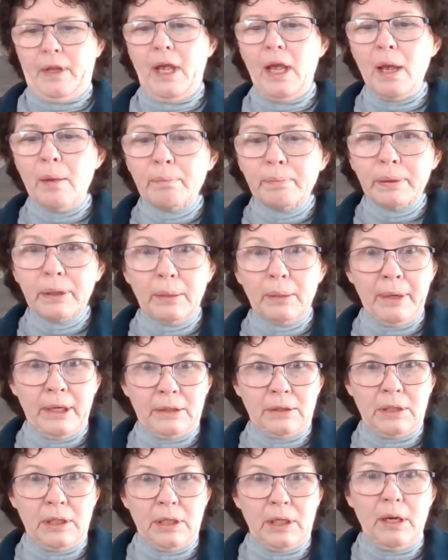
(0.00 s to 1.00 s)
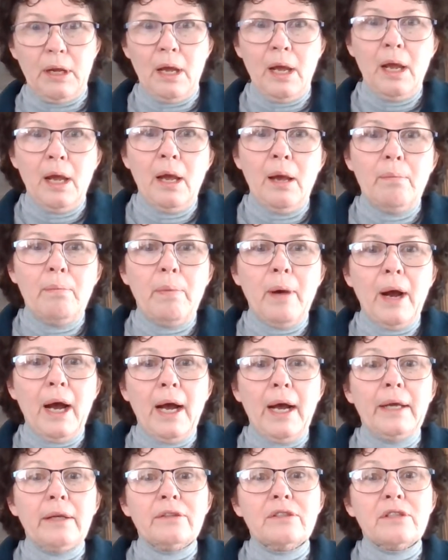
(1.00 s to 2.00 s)
implemented
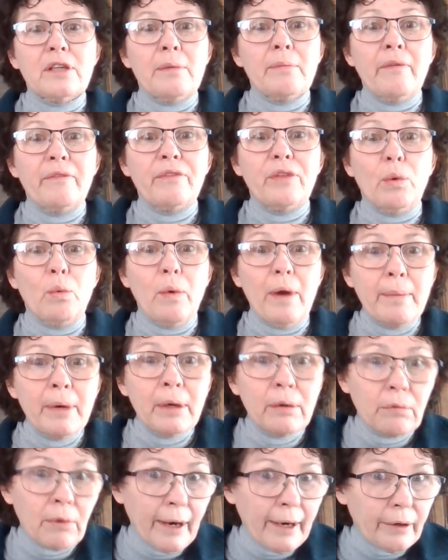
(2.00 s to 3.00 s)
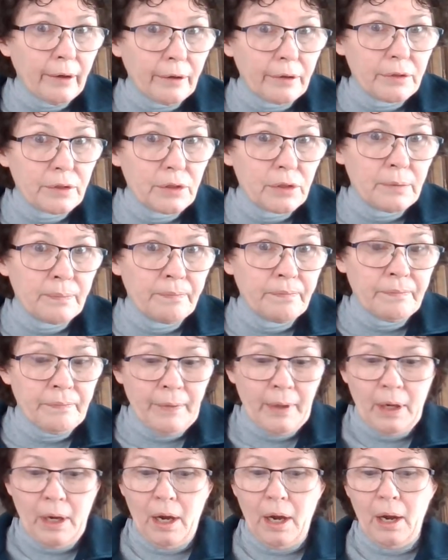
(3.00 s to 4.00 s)
by some of the women writers.
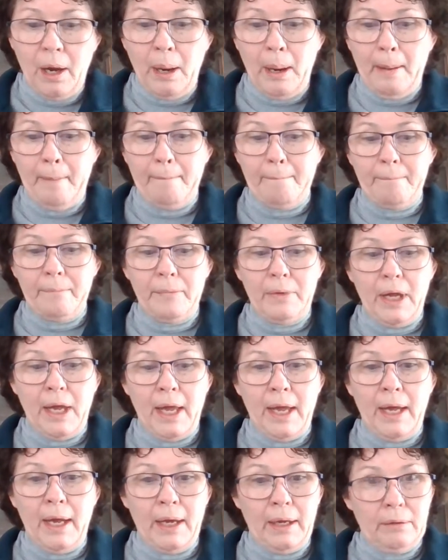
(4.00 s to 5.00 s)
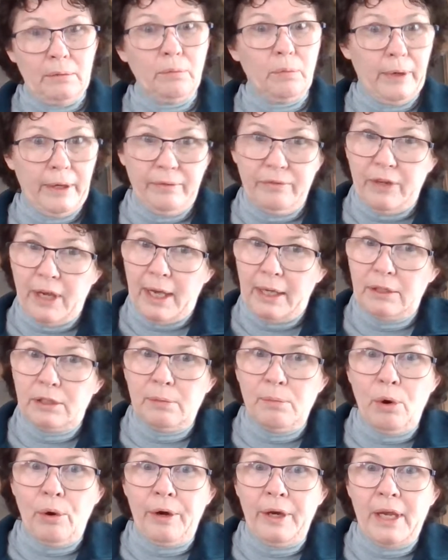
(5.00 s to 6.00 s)
Um, and we've got Du
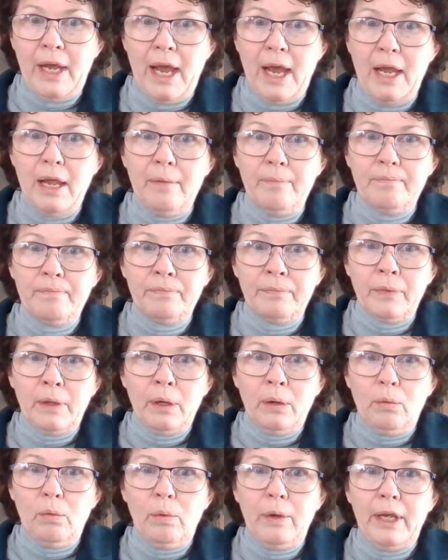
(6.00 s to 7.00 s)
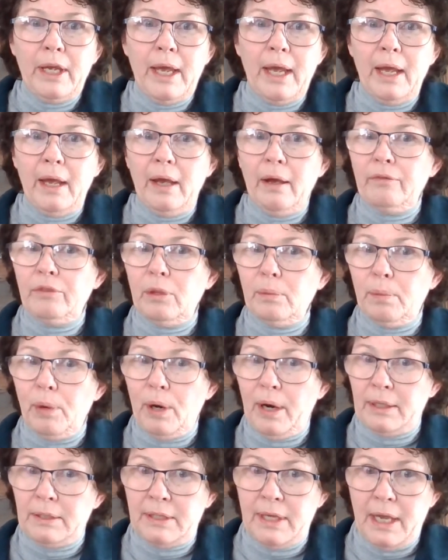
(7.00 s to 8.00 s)
Maurier, we have the
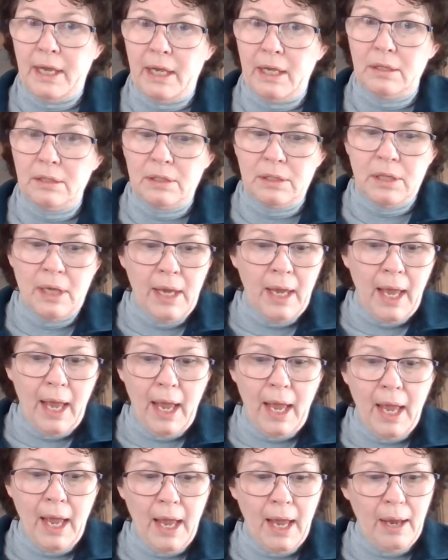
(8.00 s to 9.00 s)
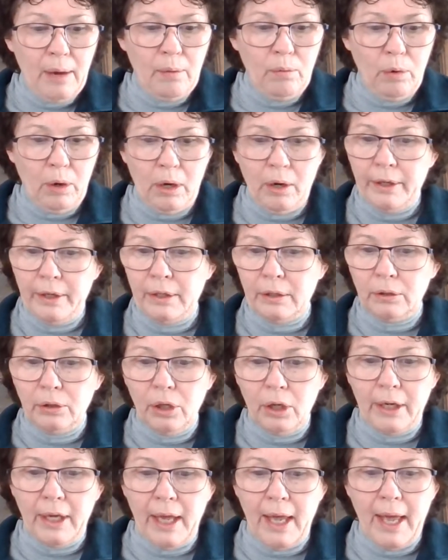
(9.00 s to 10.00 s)
Brontes, and we're going to
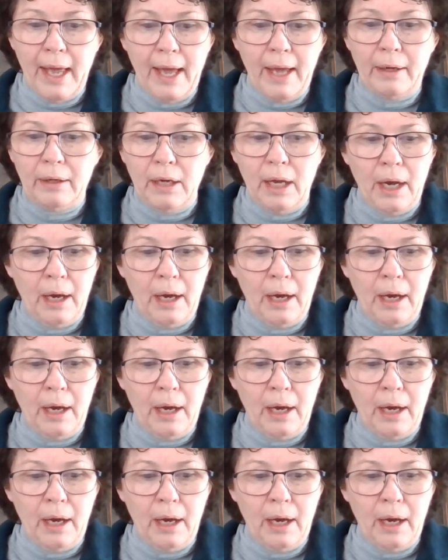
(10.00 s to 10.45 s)
look at